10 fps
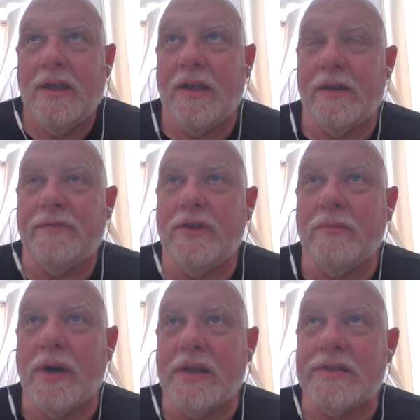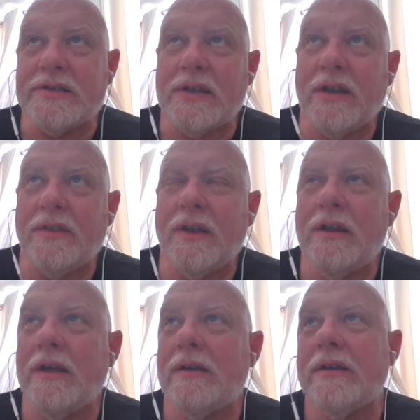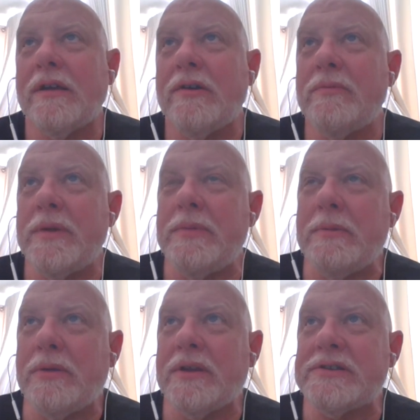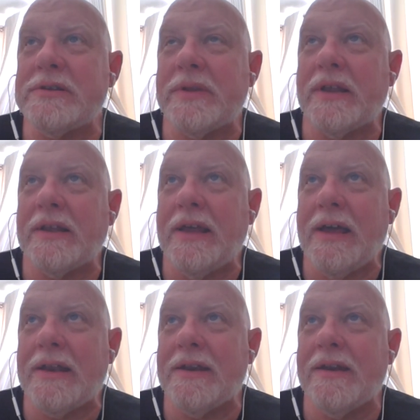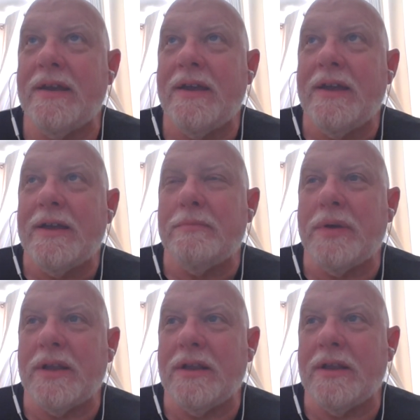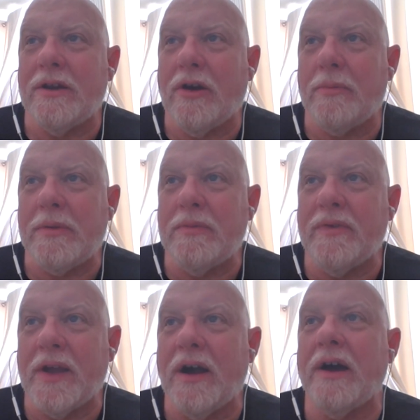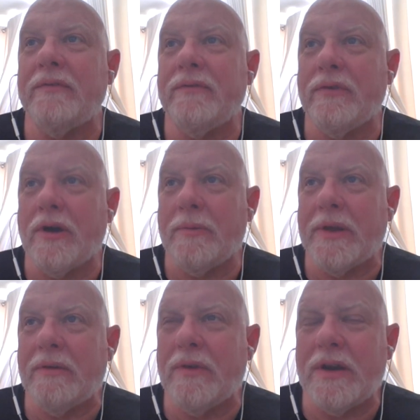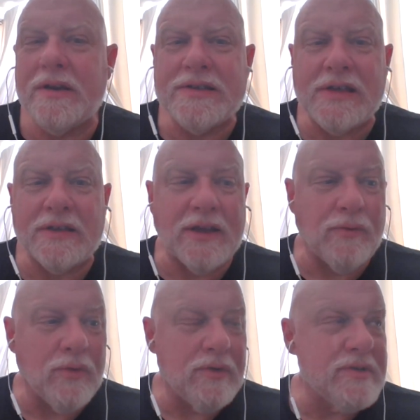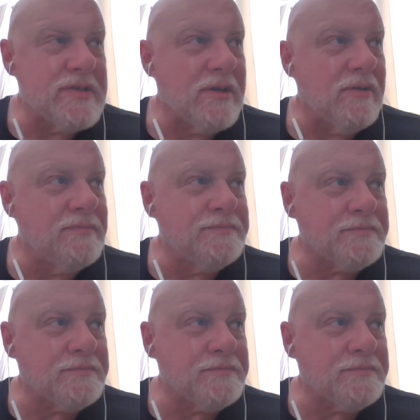in a few months. And I thought, oh, I'll go meet people at something like that, and but you know, I'll be moving on for a while. I'm not ready to set down roots. So